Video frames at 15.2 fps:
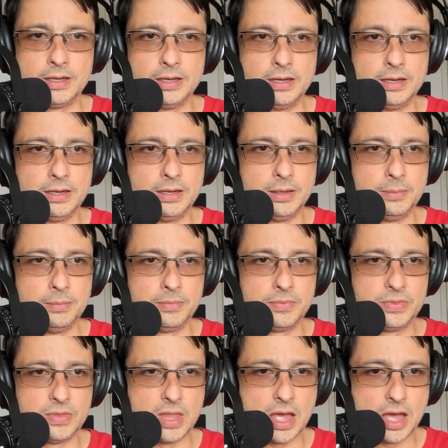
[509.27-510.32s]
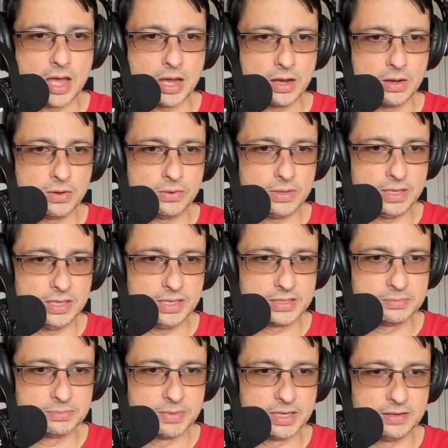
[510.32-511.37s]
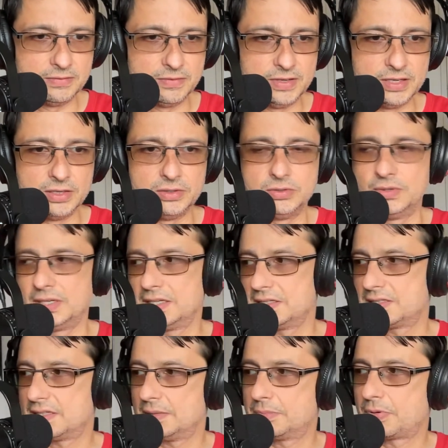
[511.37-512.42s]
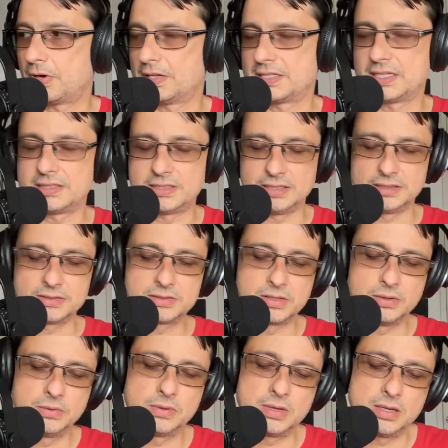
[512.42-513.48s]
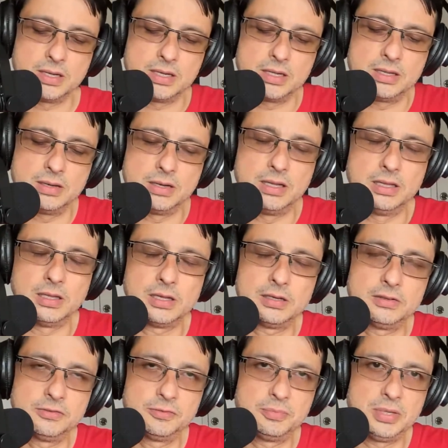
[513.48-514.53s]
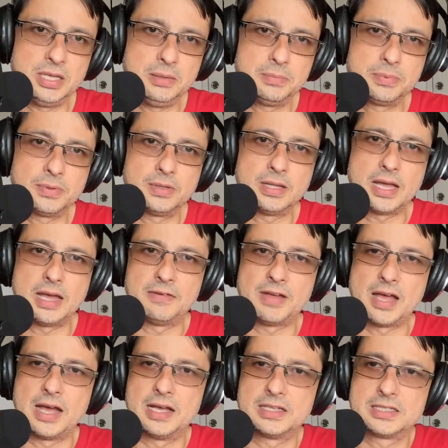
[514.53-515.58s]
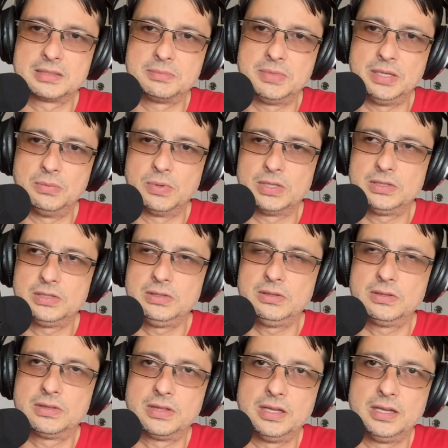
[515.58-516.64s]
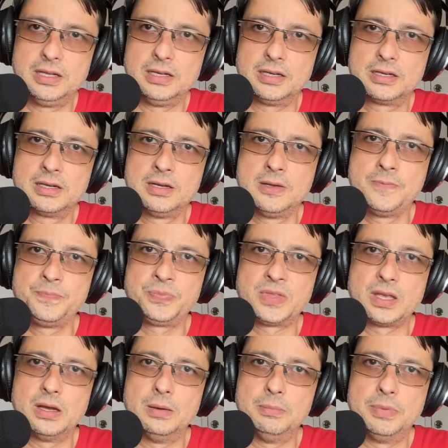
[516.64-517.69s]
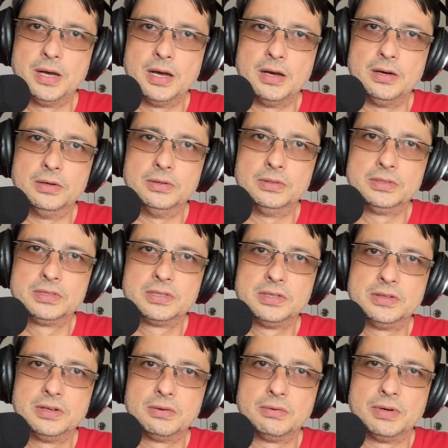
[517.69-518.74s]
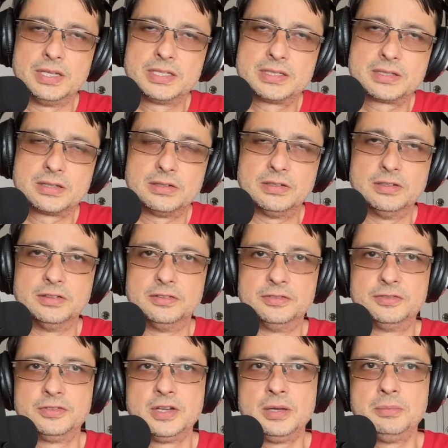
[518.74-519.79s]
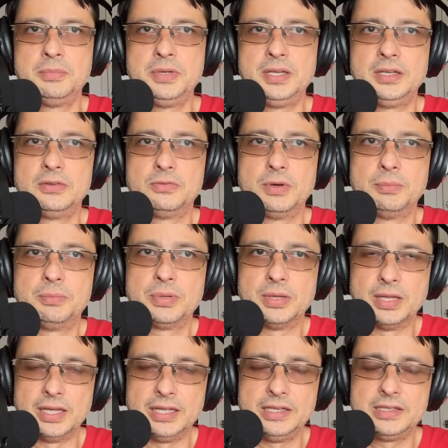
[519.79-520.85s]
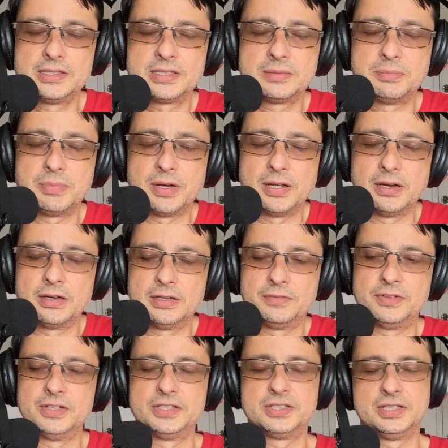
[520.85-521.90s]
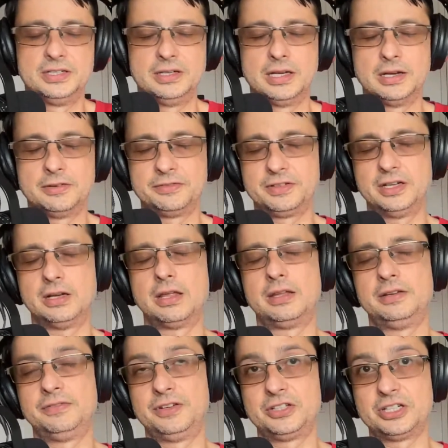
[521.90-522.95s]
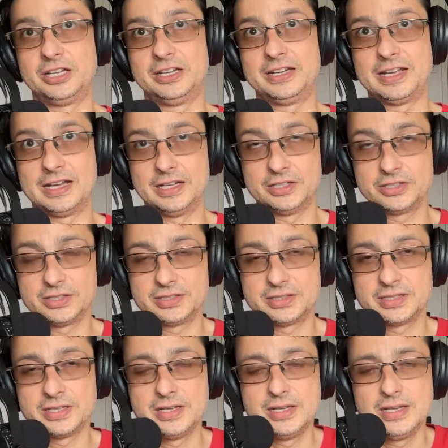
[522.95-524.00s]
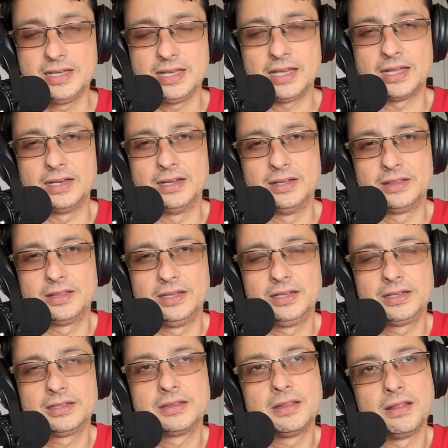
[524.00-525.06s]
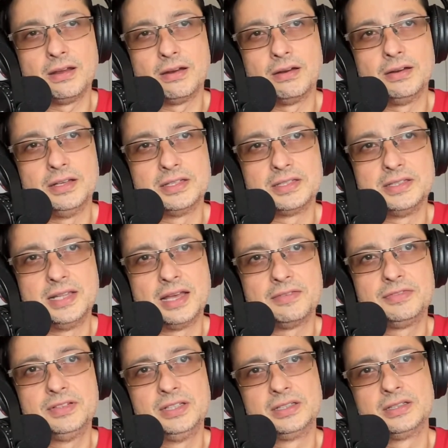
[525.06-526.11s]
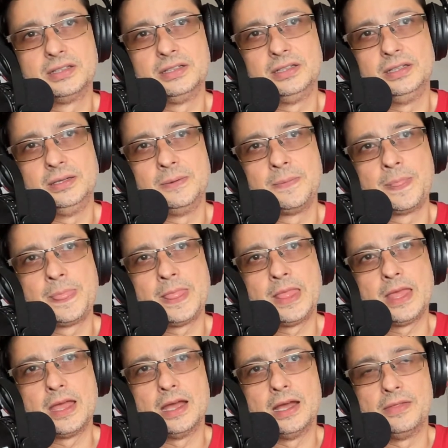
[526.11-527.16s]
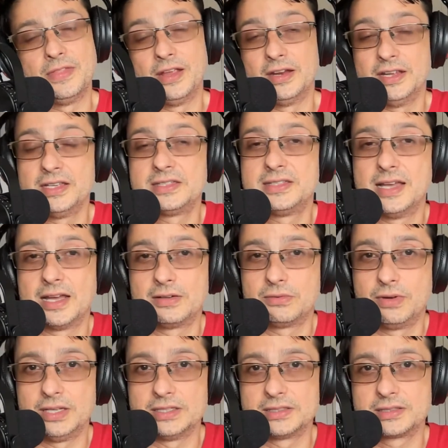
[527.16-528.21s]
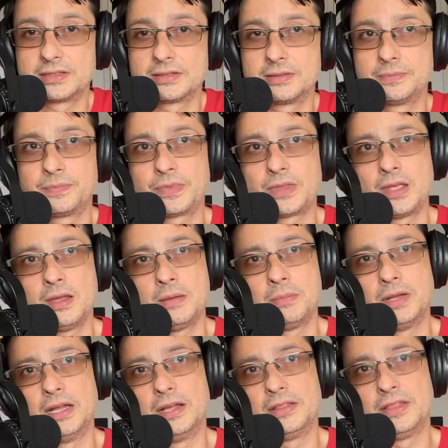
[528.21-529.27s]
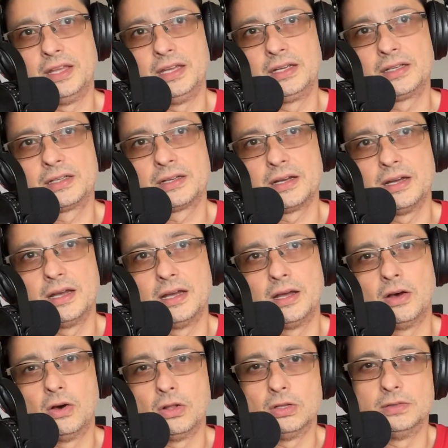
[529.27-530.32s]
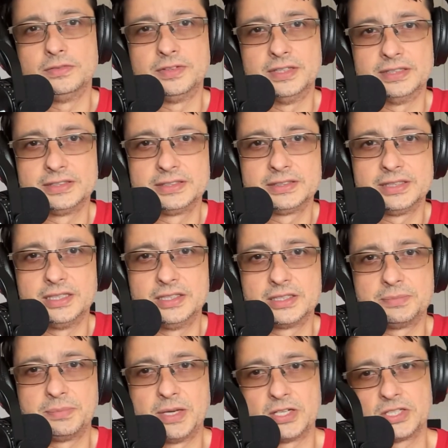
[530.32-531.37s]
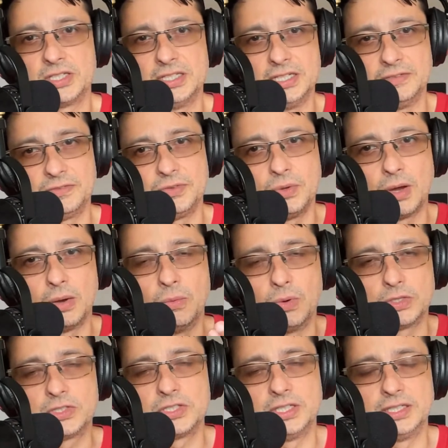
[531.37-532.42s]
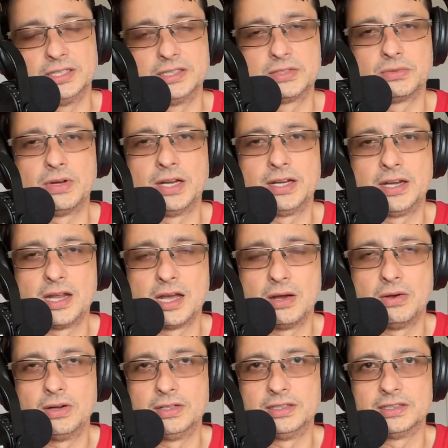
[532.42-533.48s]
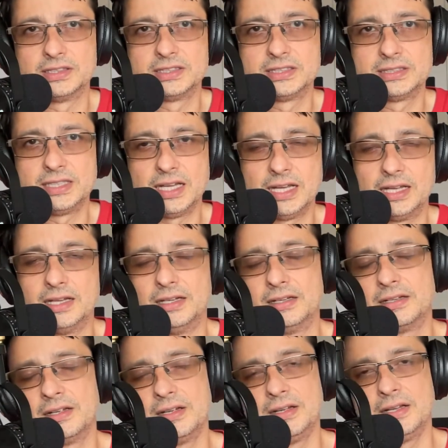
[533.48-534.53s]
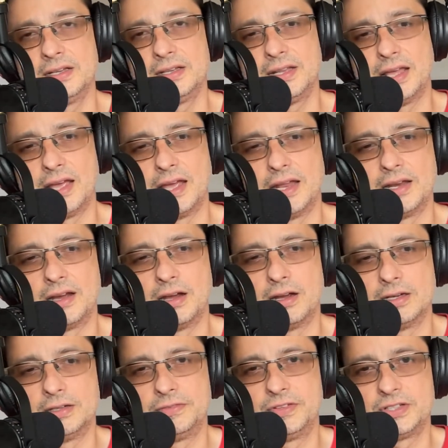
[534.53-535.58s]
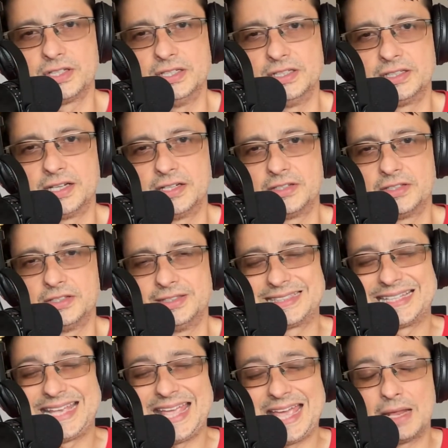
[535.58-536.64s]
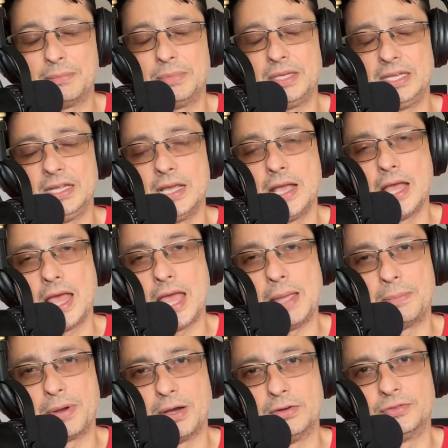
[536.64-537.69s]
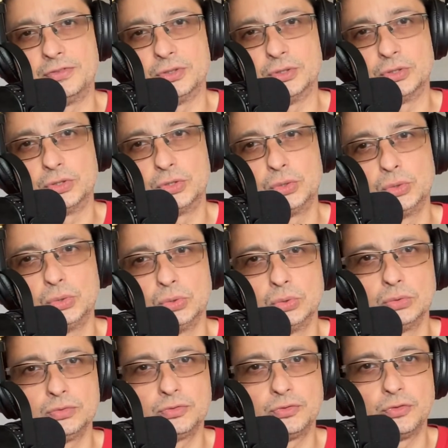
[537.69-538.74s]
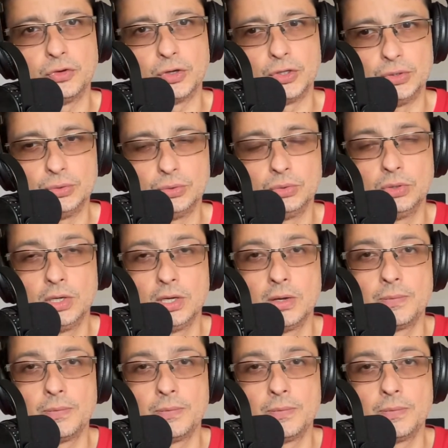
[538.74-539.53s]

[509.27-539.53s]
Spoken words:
How is my video doing? It's still processing. So a lot of people have asked me, what do you think about the risk of being replaced by artificial intelligence? And I think there is definitely, there is that risk. But I think all of us, and especially if you are watching this right now, understand that artificial intelligence can be a powerful tool for you